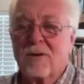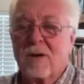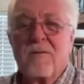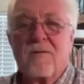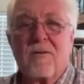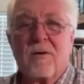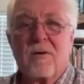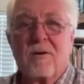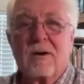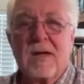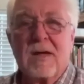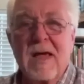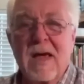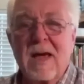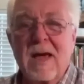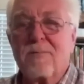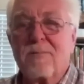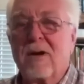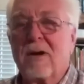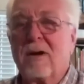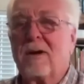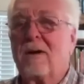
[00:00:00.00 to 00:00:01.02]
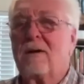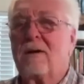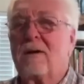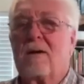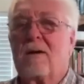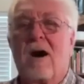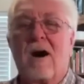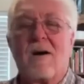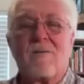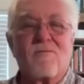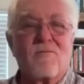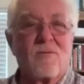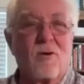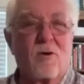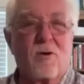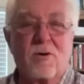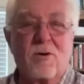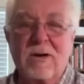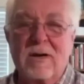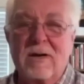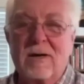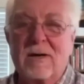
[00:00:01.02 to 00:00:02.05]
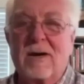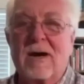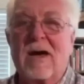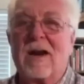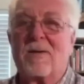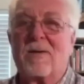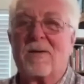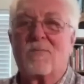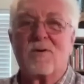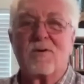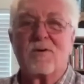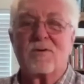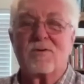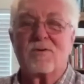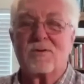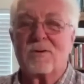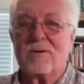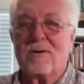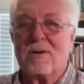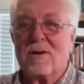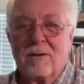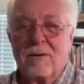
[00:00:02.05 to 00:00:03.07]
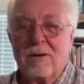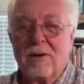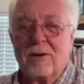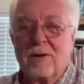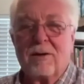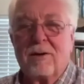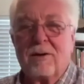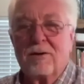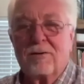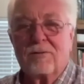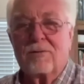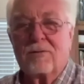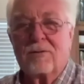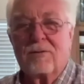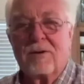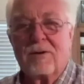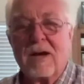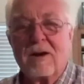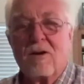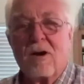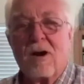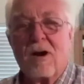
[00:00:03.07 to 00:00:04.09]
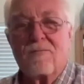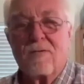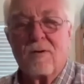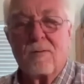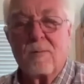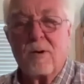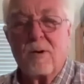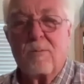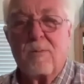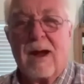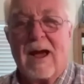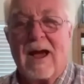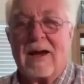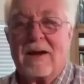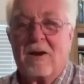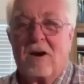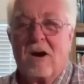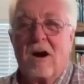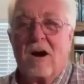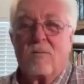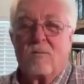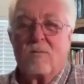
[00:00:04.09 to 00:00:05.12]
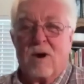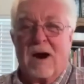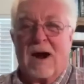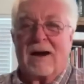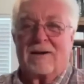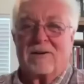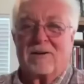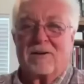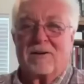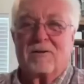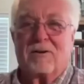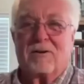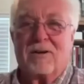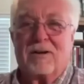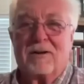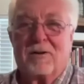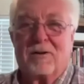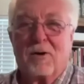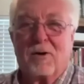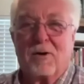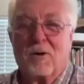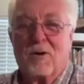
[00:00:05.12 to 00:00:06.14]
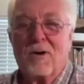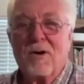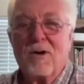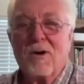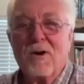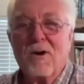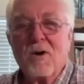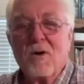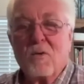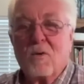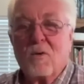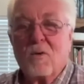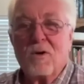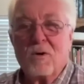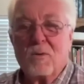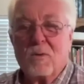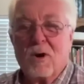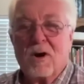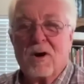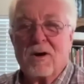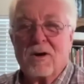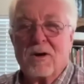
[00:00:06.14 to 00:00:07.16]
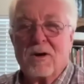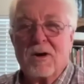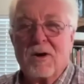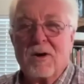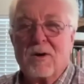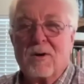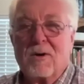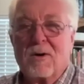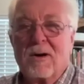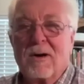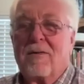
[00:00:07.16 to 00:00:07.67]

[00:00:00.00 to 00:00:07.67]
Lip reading: If you're camping, off-roading kind of person, you can just take off from your backyard practically and go where you want to go.